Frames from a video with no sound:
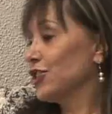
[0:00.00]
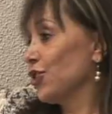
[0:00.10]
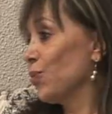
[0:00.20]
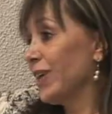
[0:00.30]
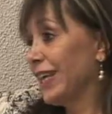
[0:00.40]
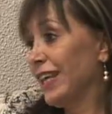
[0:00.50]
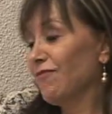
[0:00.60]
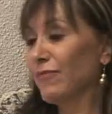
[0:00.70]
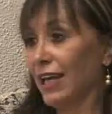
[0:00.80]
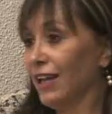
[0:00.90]
talked with
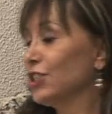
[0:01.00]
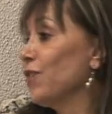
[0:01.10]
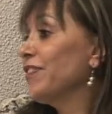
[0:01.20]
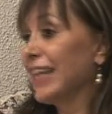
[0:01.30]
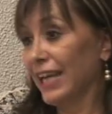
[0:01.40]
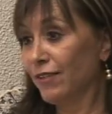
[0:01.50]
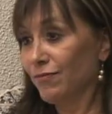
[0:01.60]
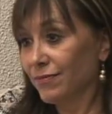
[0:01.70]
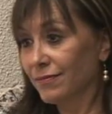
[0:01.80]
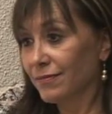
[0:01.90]
him a lot of time,